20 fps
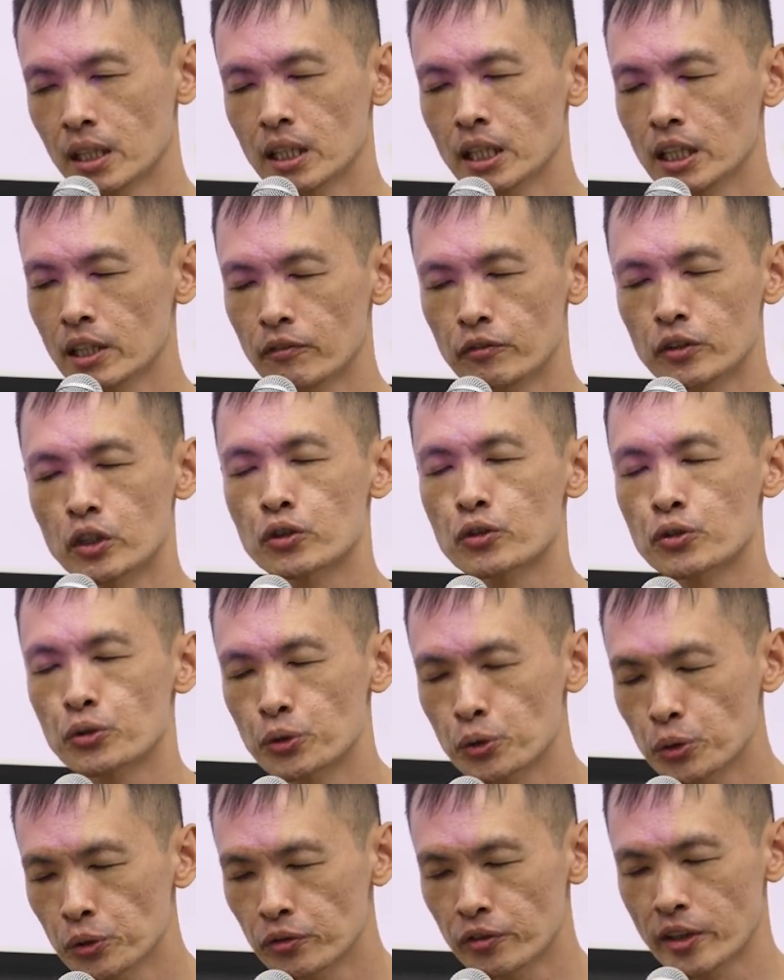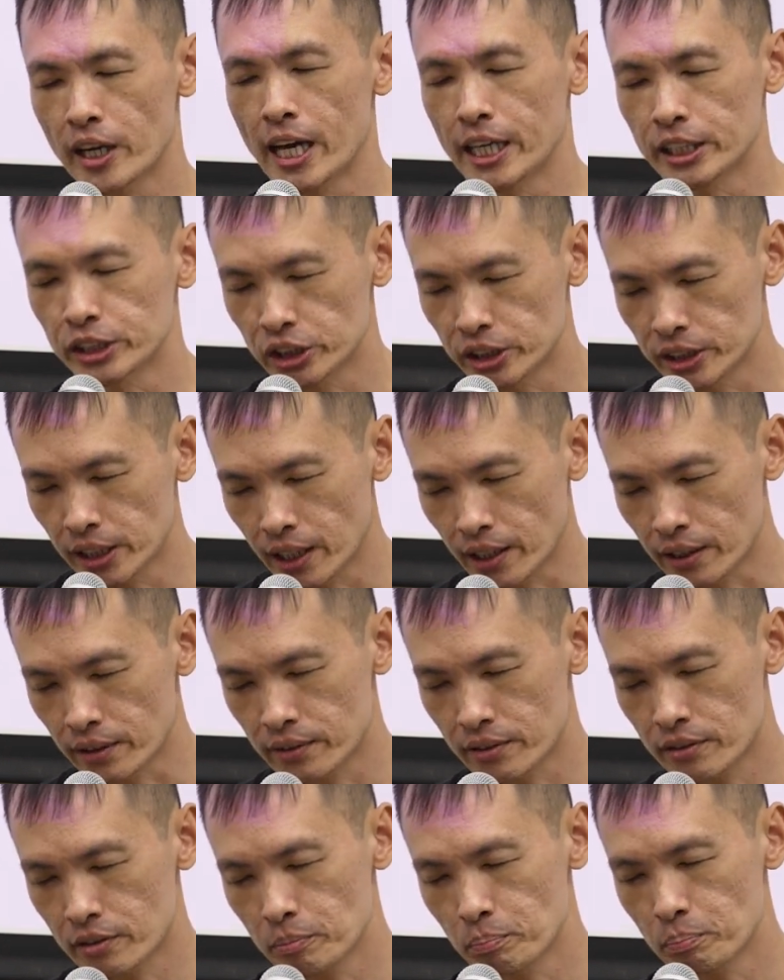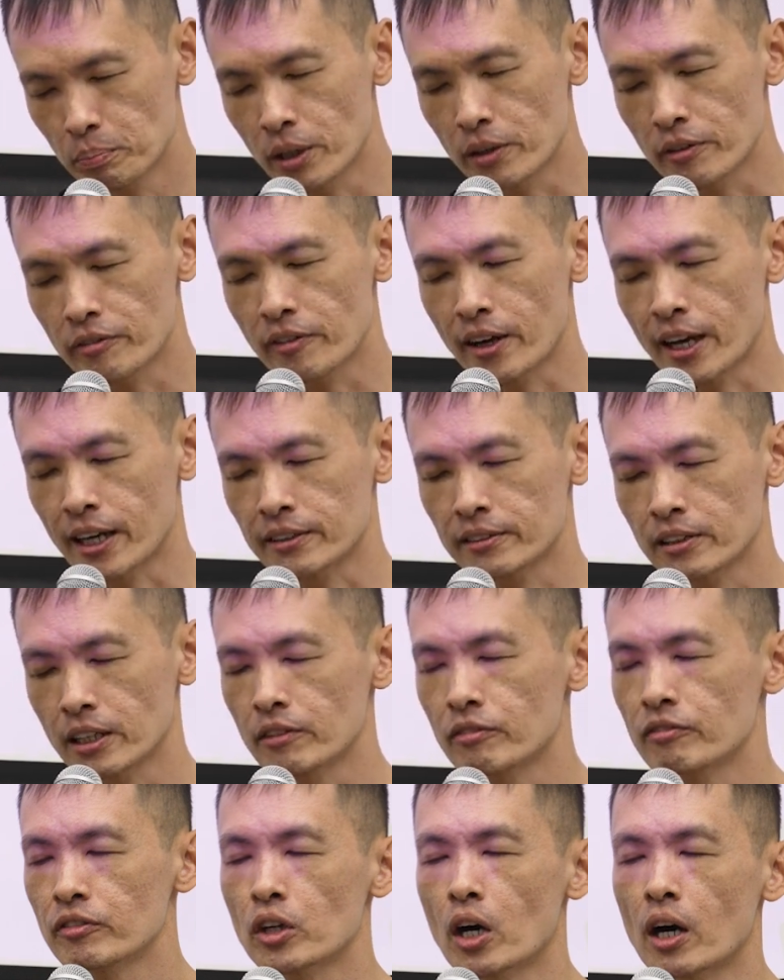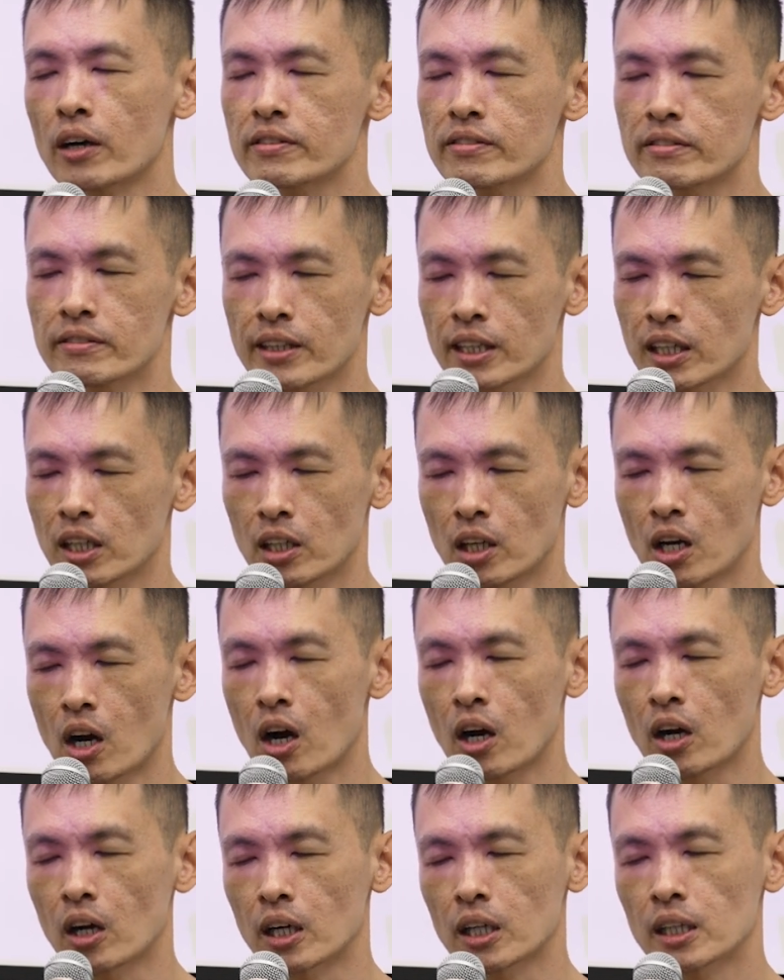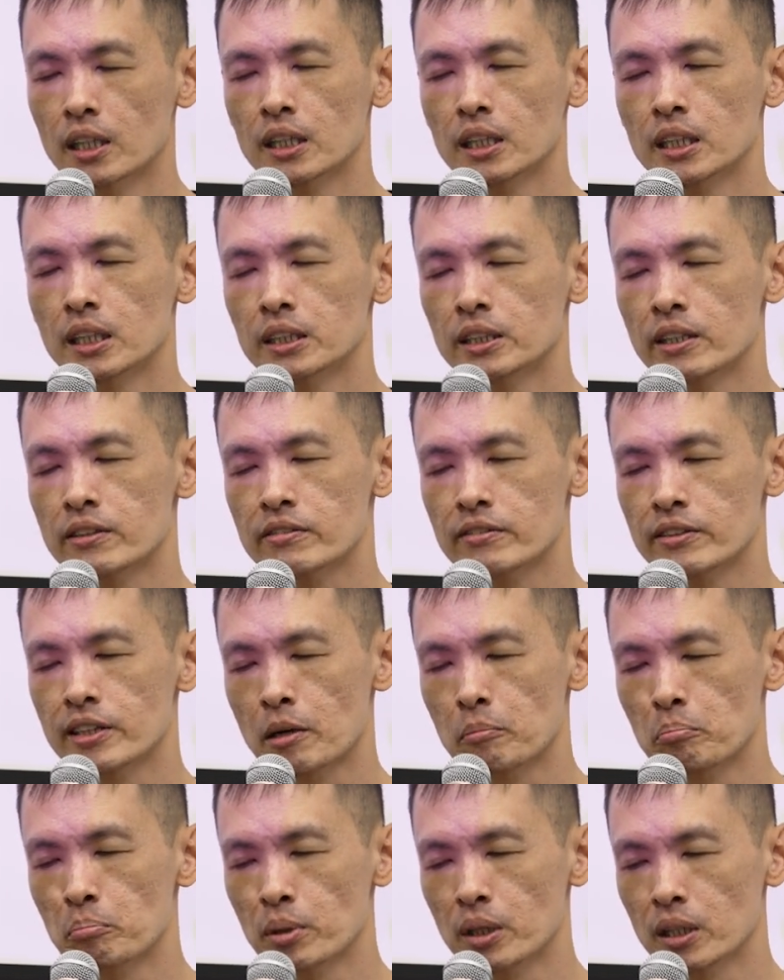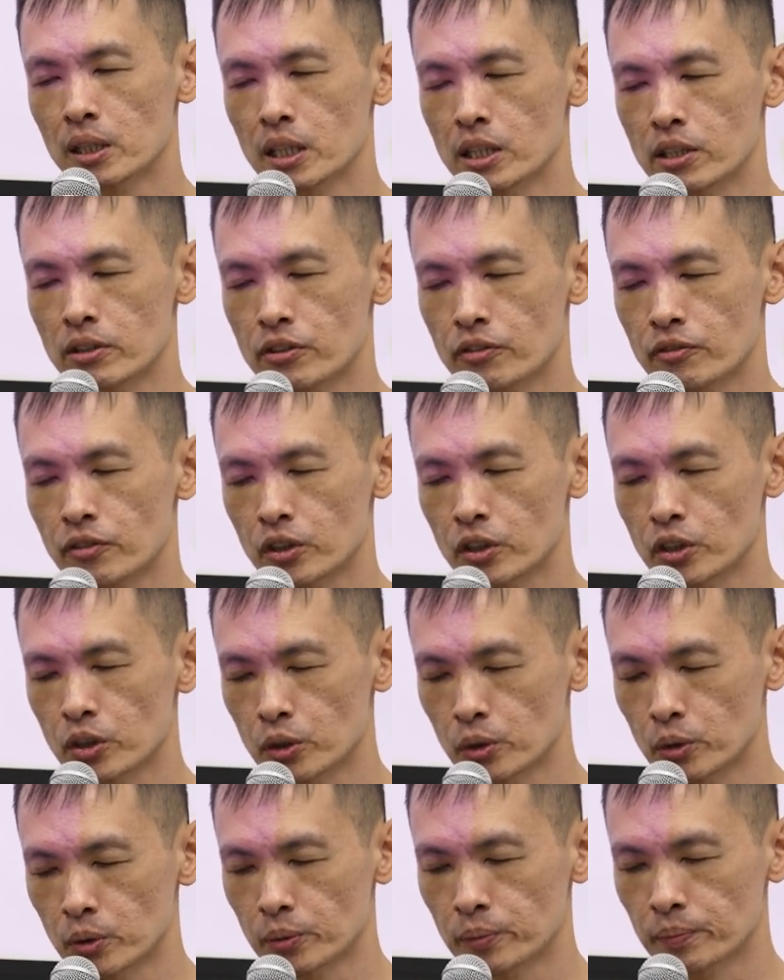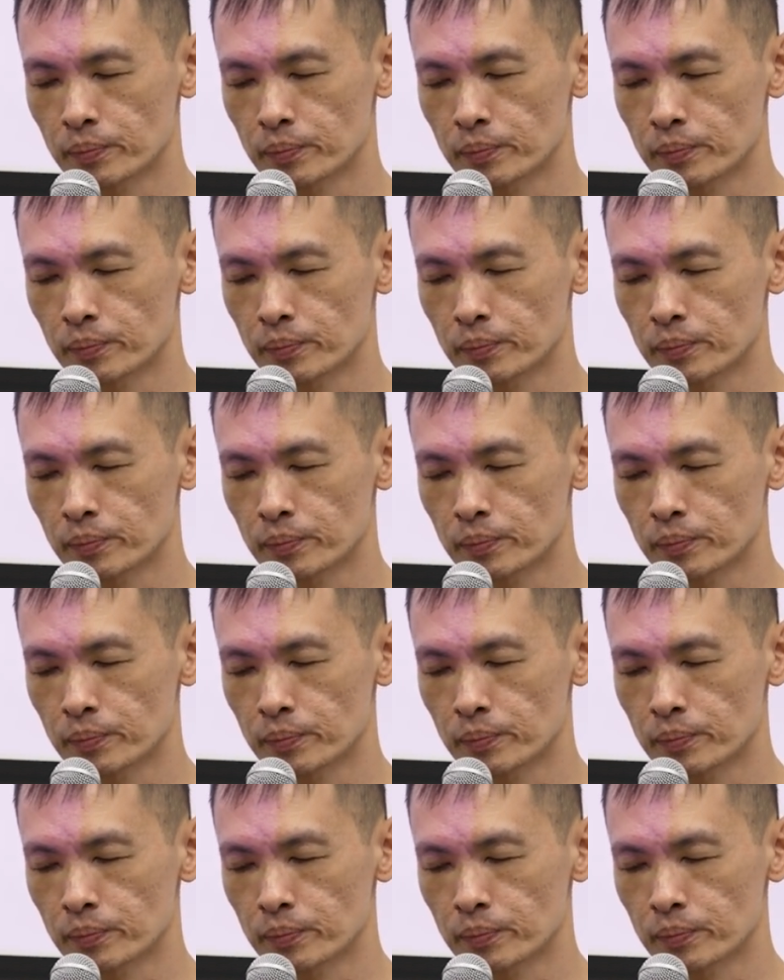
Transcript: If the truth agitates, perfect. If not, sing along. This number is for you.